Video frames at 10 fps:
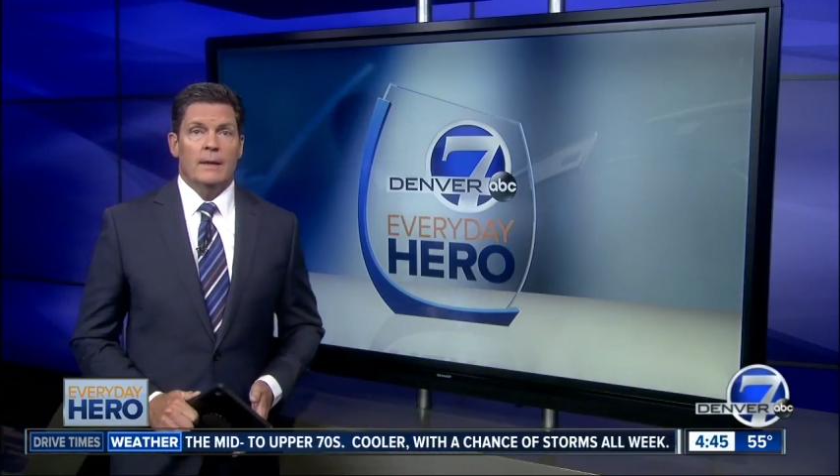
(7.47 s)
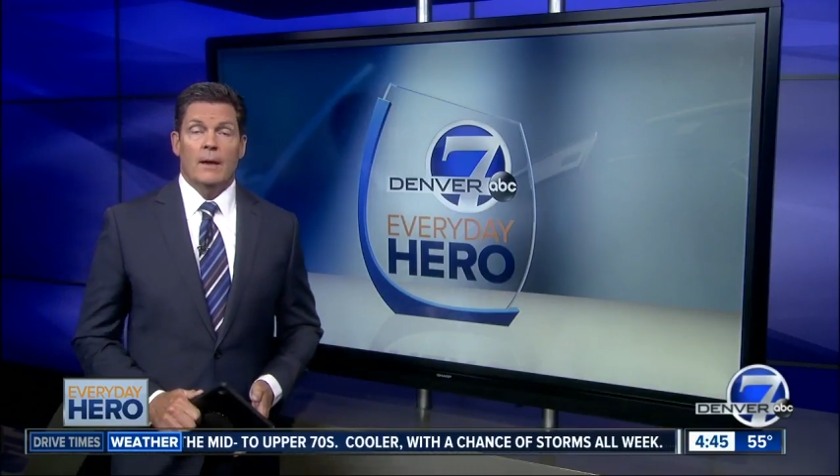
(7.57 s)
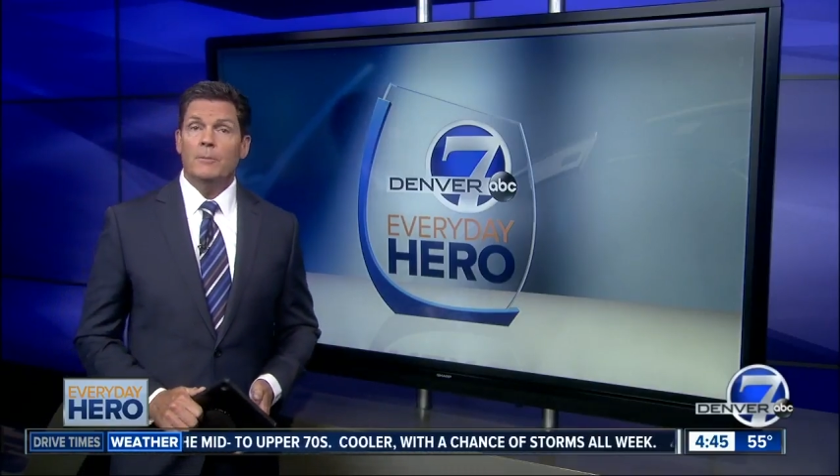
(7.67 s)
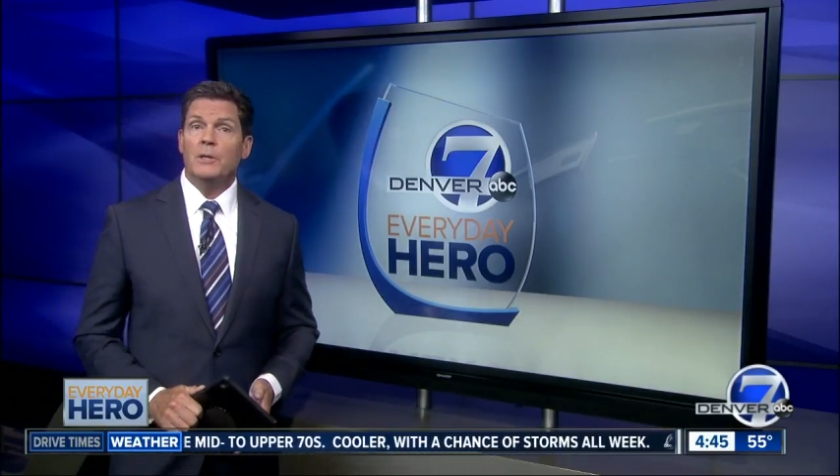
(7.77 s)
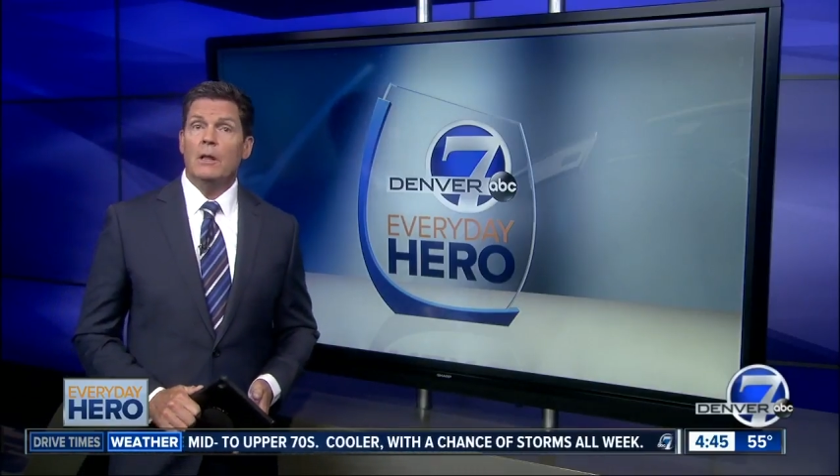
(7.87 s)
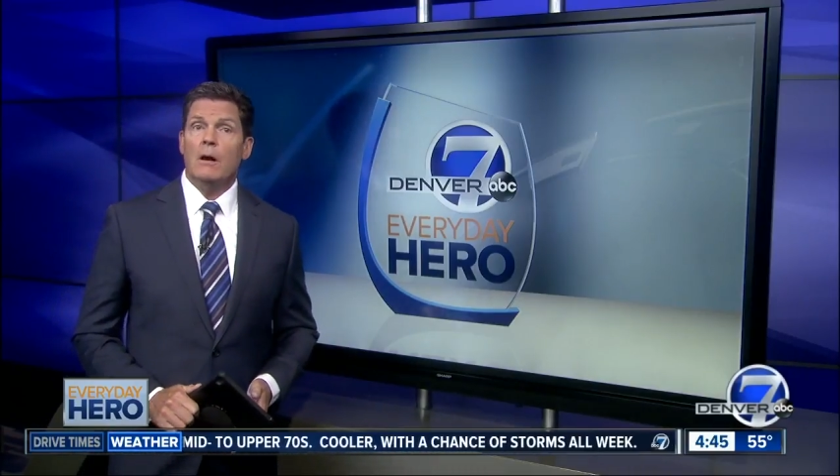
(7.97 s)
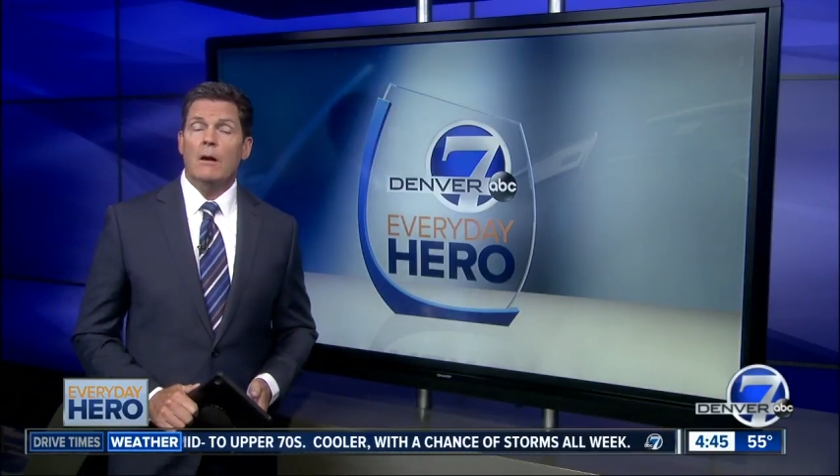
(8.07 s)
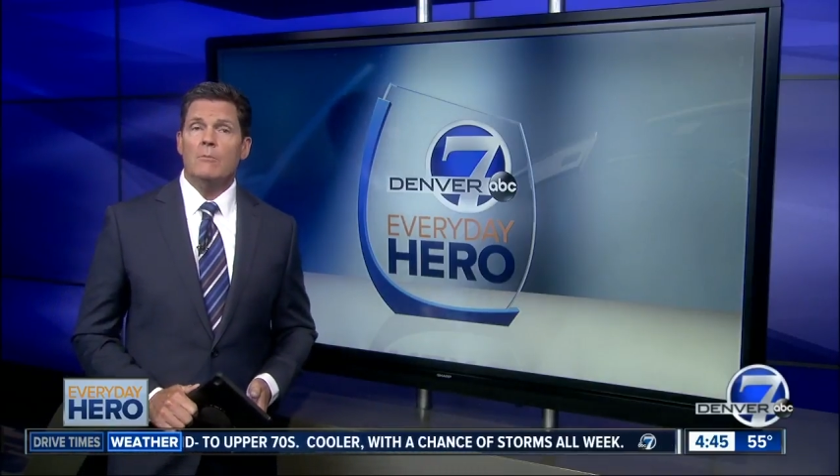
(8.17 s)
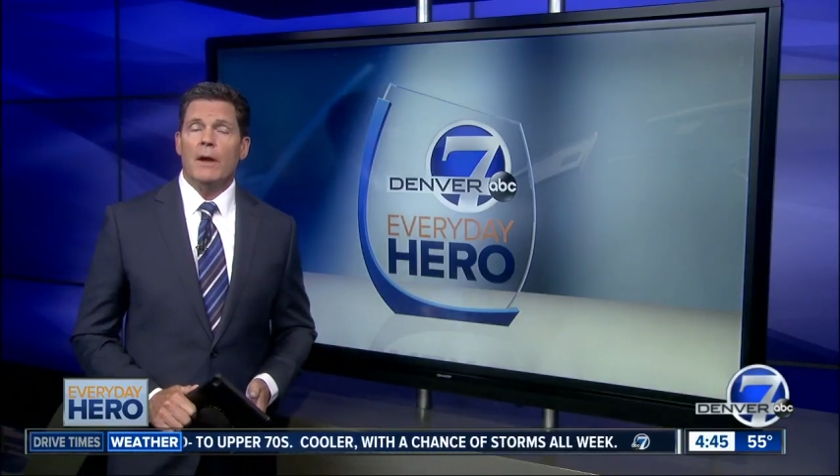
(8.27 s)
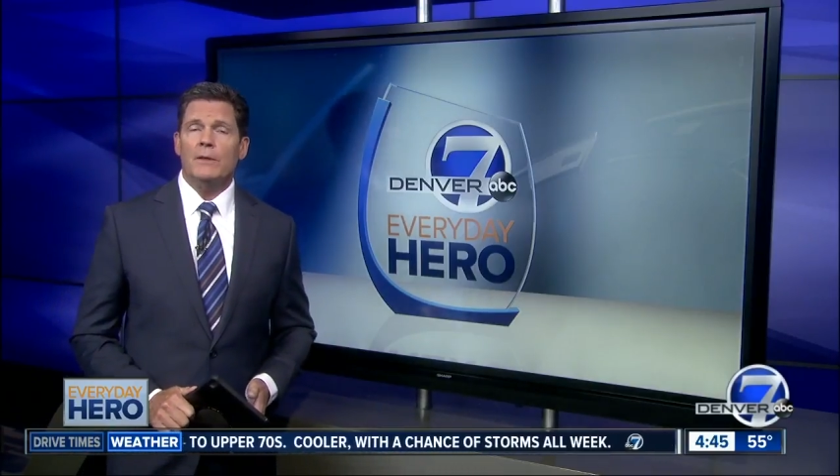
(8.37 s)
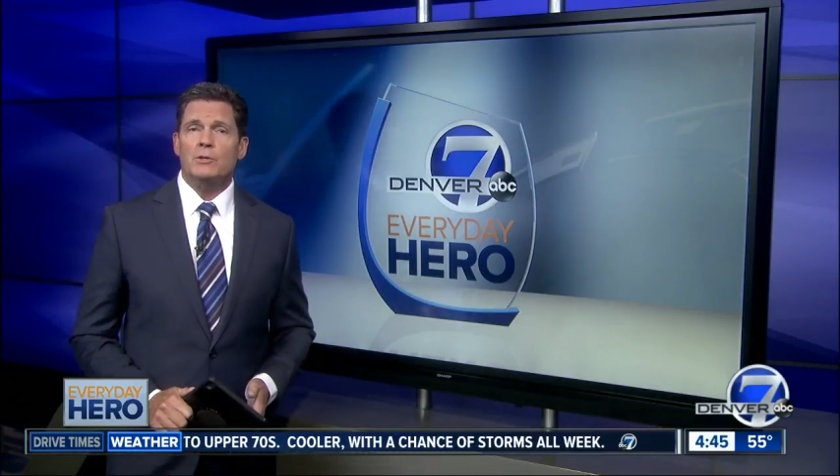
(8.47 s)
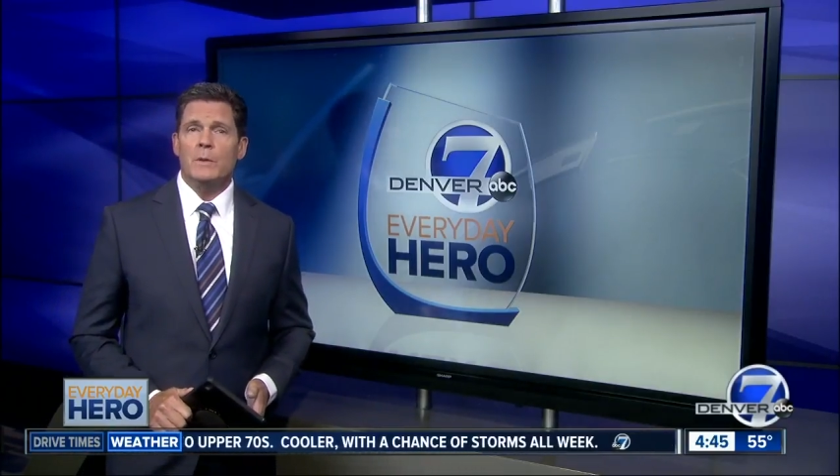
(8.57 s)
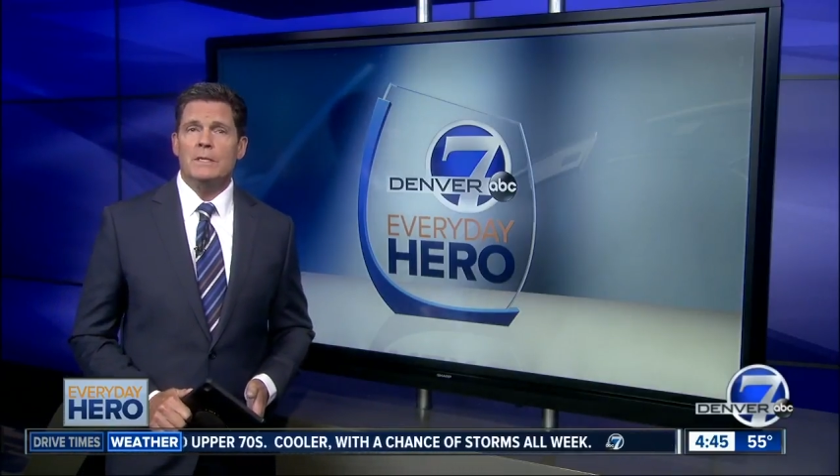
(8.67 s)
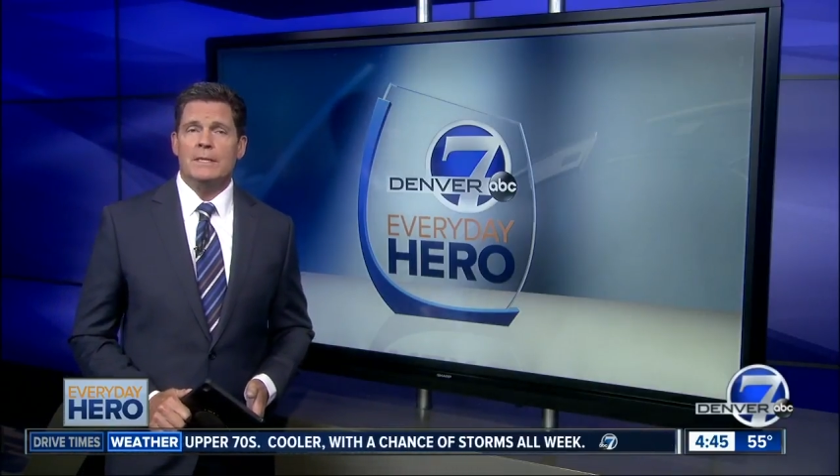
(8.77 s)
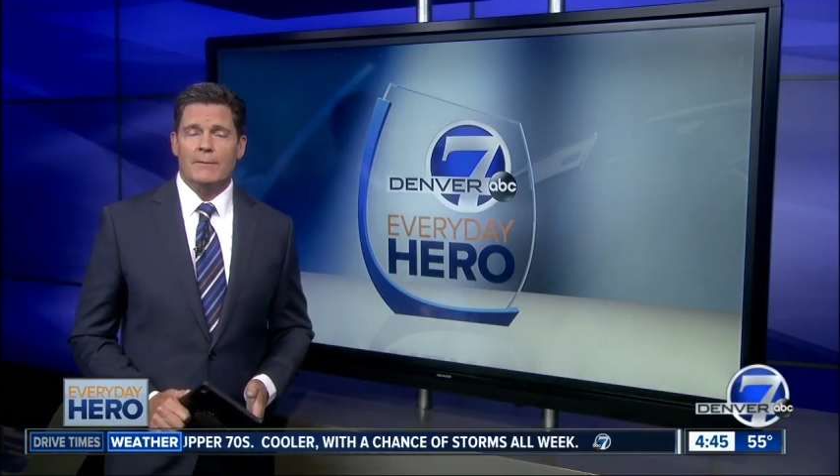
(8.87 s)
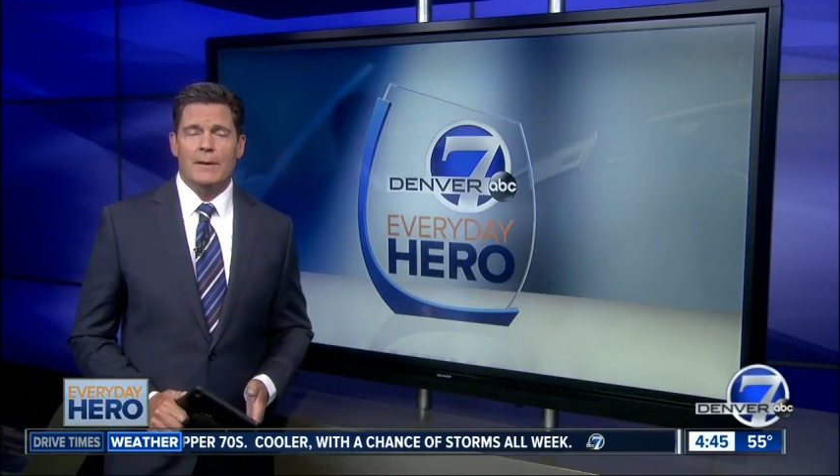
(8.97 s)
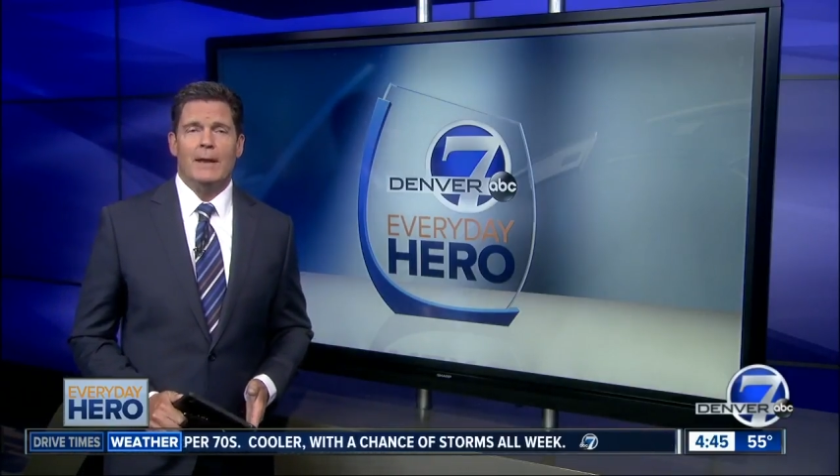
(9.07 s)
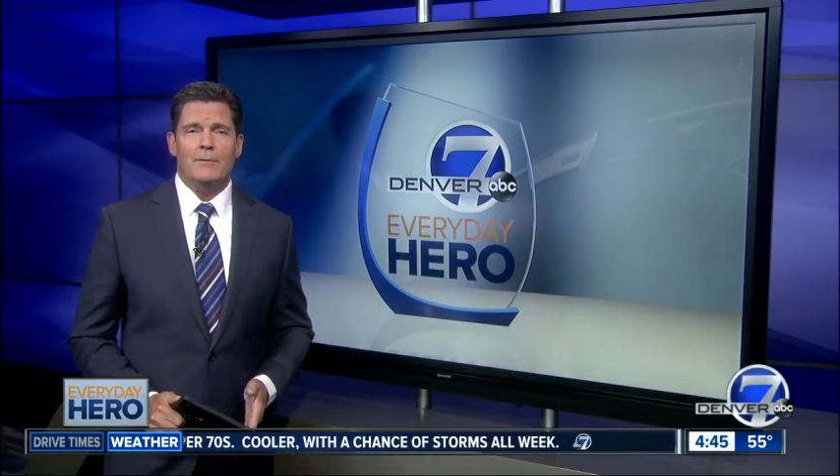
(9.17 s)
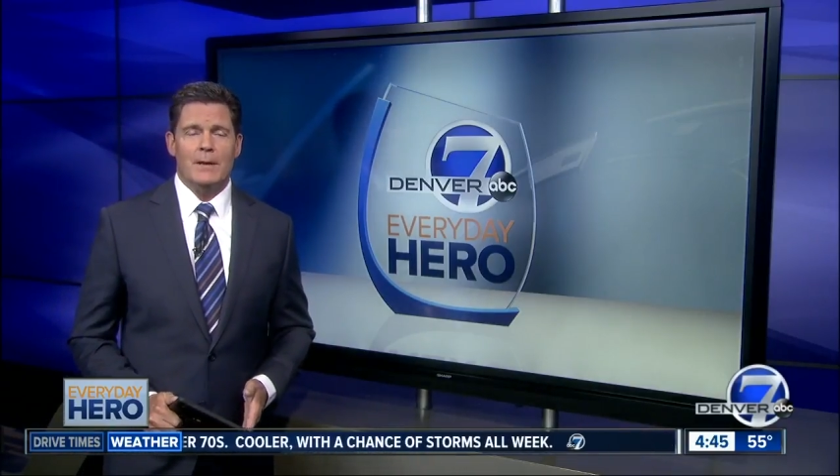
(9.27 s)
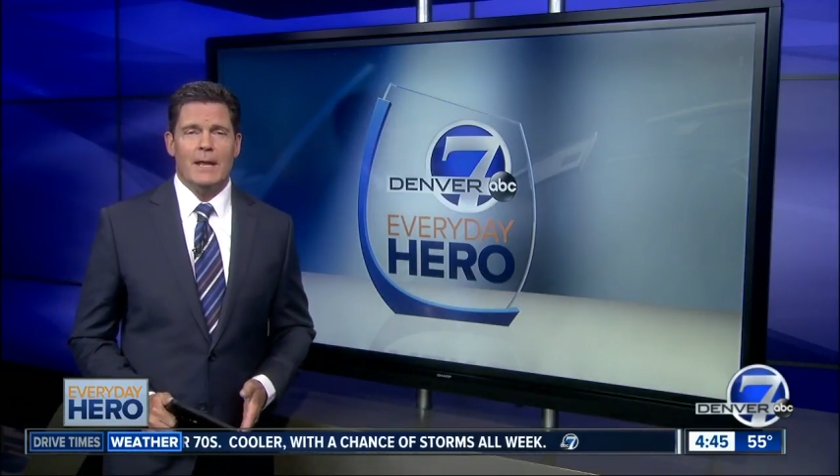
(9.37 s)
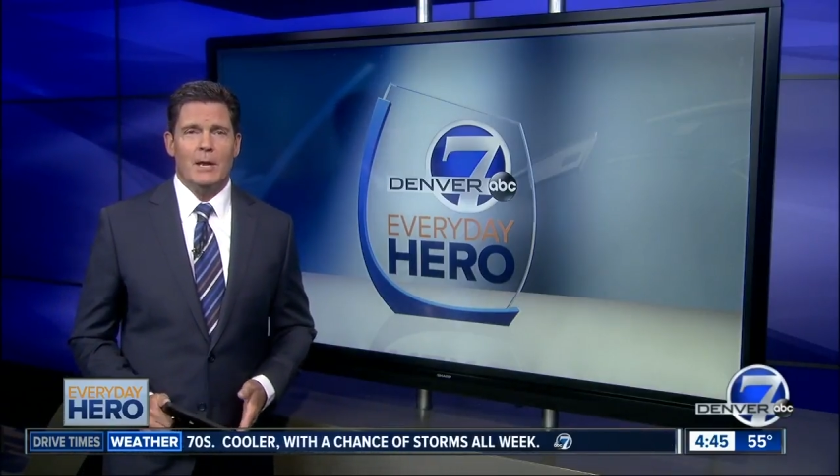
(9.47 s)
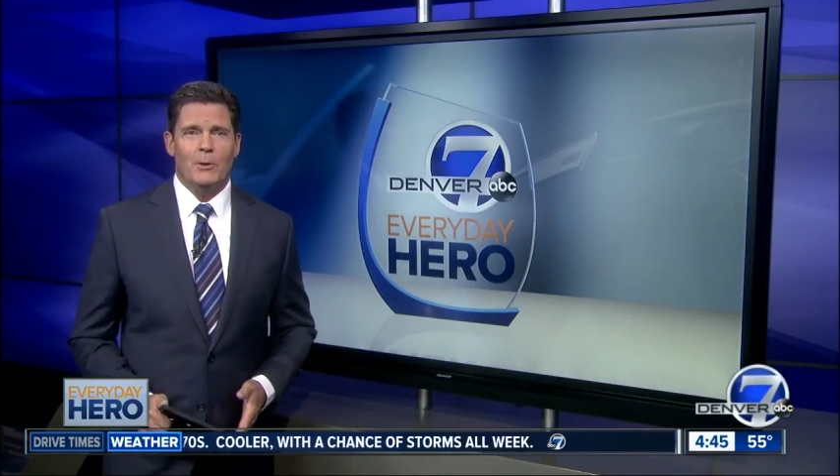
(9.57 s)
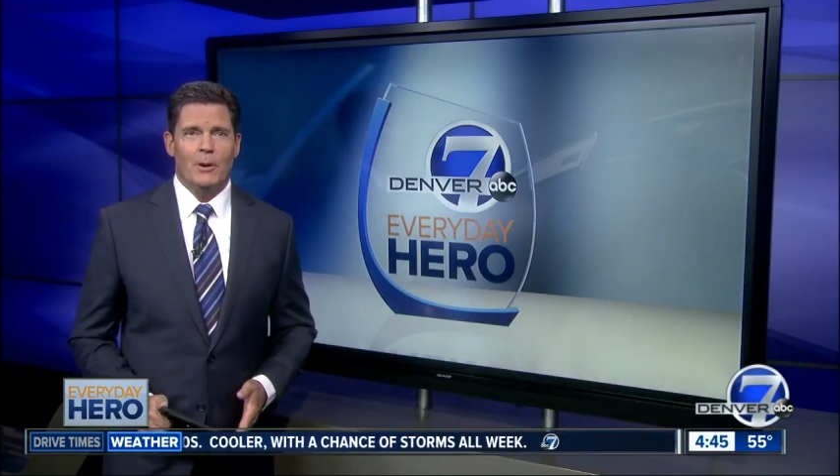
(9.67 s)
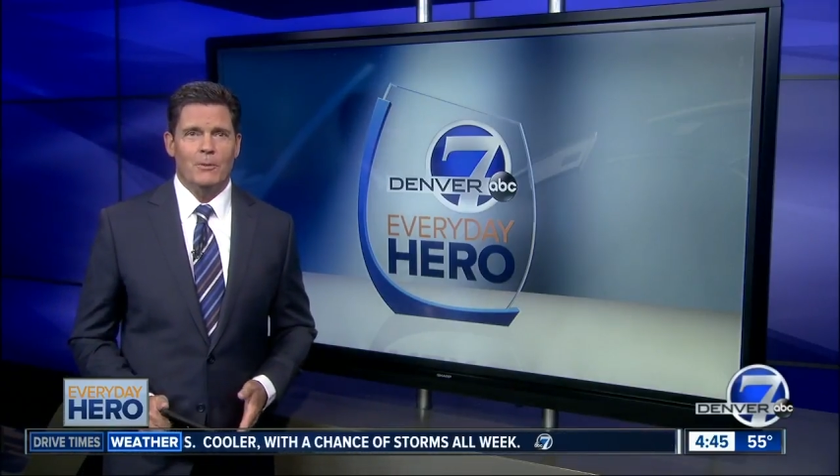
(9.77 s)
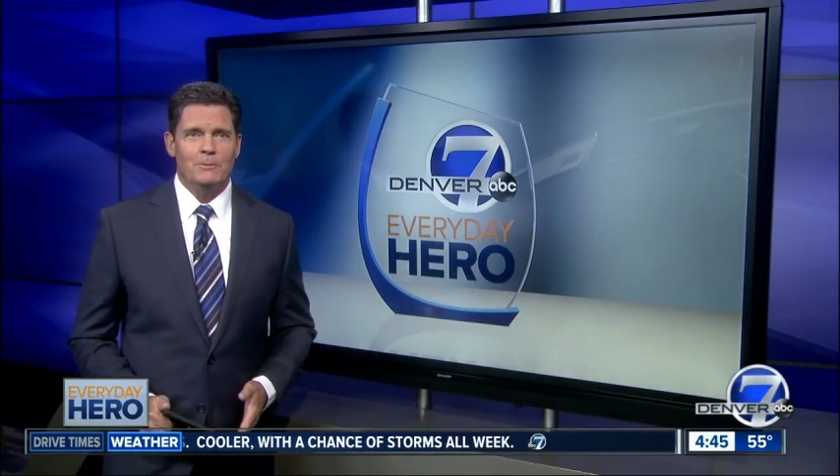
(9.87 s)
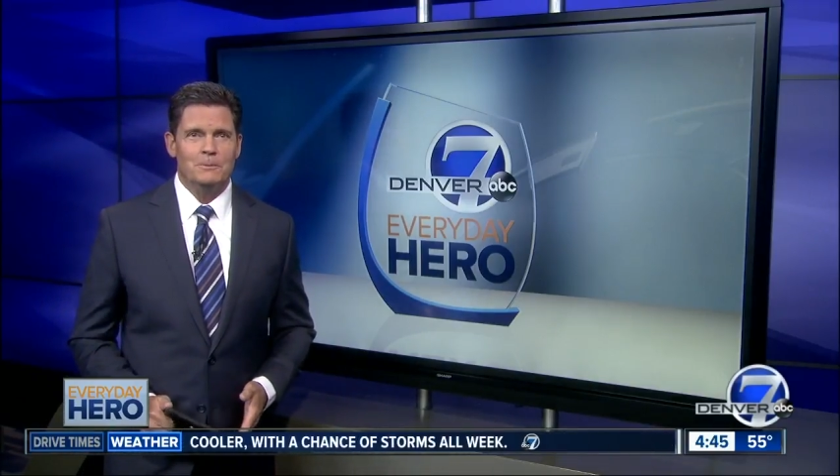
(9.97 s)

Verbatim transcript: helped along by this week's seven Everyday Hero.